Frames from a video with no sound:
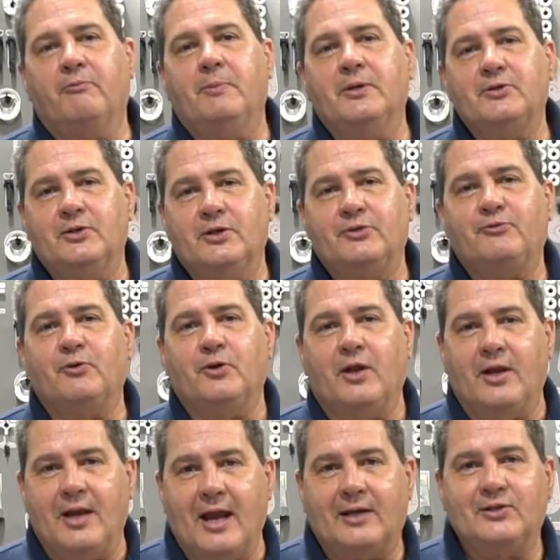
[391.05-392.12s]
business for
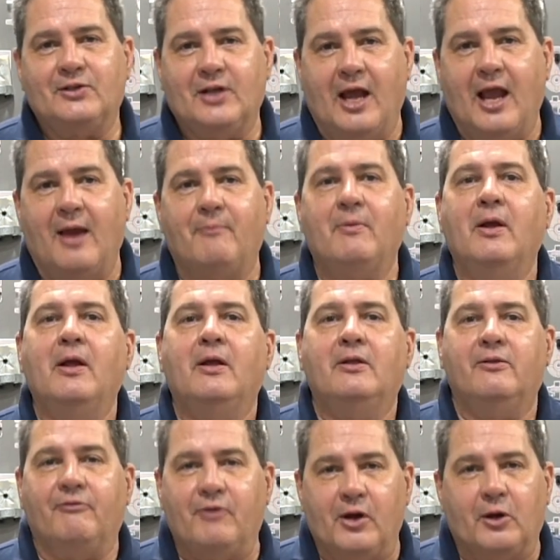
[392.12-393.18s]
the next time
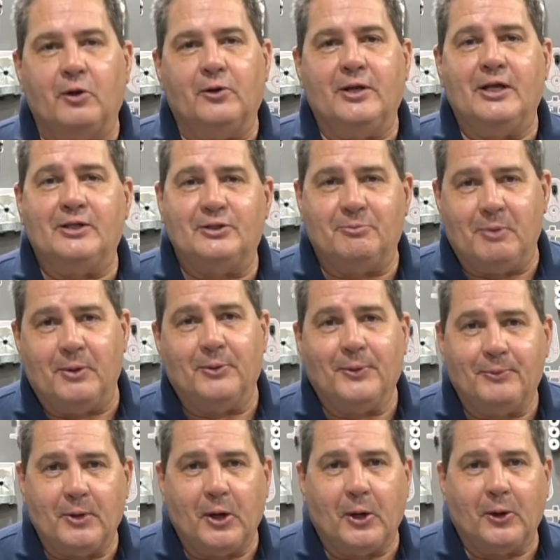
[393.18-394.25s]
the vehicle needs to be repaired.